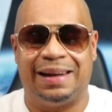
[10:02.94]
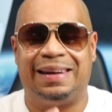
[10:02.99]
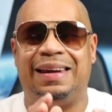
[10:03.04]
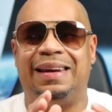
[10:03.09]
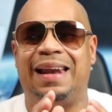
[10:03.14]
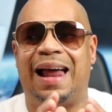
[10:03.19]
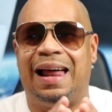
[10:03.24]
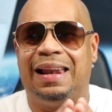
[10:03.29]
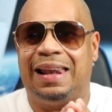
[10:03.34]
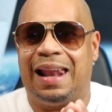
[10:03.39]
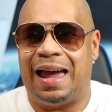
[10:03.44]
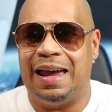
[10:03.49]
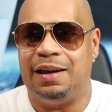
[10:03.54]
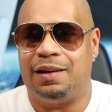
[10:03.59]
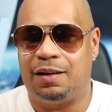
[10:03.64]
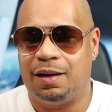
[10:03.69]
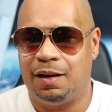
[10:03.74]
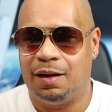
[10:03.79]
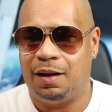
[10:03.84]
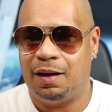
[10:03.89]
I did not
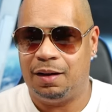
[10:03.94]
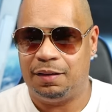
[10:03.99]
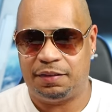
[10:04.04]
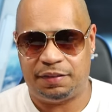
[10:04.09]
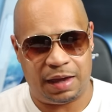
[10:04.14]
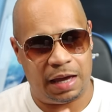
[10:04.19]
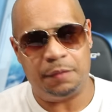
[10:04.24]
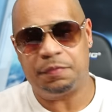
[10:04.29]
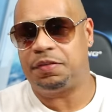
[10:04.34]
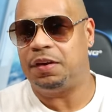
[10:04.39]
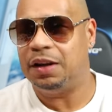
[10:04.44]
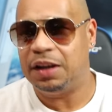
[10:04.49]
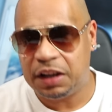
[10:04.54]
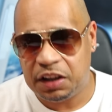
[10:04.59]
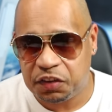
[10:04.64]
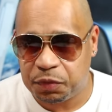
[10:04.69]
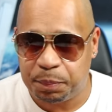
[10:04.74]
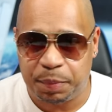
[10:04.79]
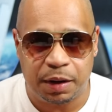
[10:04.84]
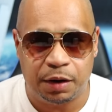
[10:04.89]
like Samsung
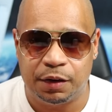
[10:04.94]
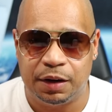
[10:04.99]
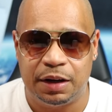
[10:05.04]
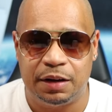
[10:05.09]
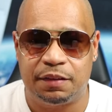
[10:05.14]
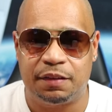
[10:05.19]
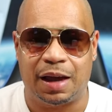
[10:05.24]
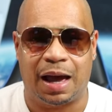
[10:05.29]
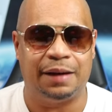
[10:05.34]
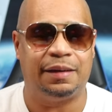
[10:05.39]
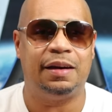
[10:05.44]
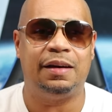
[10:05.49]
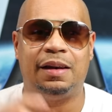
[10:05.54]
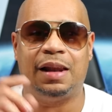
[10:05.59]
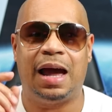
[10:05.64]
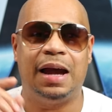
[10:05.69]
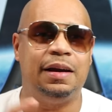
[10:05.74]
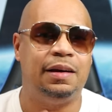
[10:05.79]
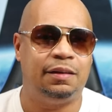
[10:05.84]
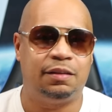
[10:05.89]
Experience. I didn't
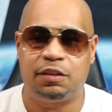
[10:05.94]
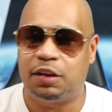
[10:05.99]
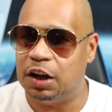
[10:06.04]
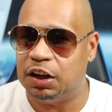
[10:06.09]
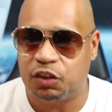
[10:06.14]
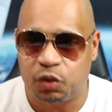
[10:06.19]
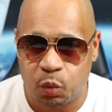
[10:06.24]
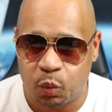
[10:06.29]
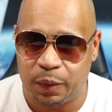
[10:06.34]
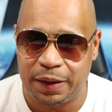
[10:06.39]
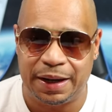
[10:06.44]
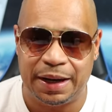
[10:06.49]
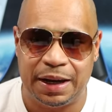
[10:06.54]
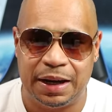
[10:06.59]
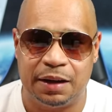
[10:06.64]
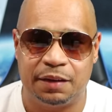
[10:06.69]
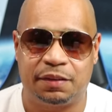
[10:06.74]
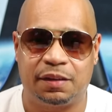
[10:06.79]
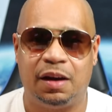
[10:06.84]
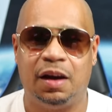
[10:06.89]
like
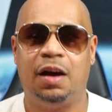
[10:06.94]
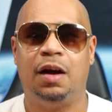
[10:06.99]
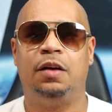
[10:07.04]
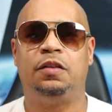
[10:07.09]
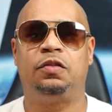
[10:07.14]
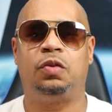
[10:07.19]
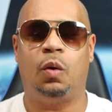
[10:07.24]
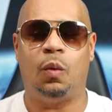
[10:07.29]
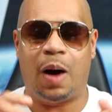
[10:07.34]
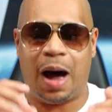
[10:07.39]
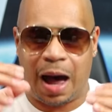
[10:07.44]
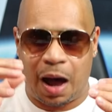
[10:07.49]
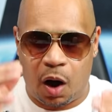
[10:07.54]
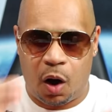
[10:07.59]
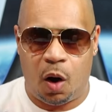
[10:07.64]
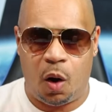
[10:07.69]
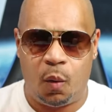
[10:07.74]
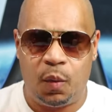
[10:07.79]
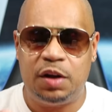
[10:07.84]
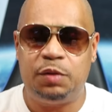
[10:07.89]
TouchWiz, so I
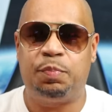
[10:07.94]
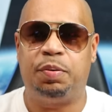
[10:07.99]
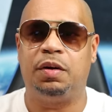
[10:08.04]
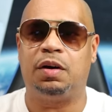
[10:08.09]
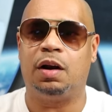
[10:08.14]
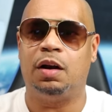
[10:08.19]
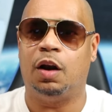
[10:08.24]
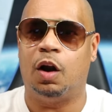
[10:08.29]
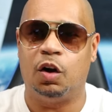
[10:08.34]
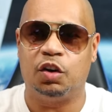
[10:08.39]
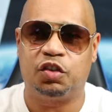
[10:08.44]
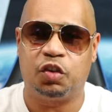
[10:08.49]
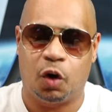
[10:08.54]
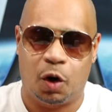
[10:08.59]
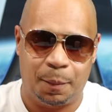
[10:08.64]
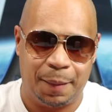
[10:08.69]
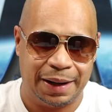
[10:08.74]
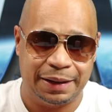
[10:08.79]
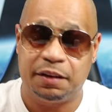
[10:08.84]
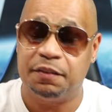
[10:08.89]
always put a launcher
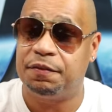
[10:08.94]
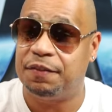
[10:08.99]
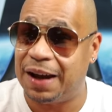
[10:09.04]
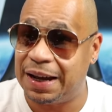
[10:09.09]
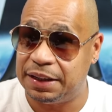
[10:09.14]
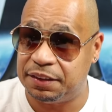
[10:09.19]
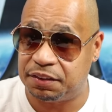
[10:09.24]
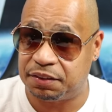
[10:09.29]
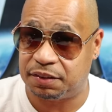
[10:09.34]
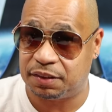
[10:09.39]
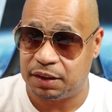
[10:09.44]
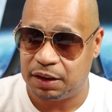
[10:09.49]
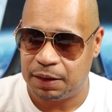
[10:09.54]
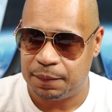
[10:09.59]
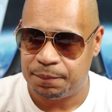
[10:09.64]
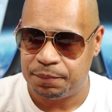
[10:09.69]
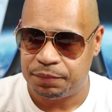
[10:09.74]
on my device.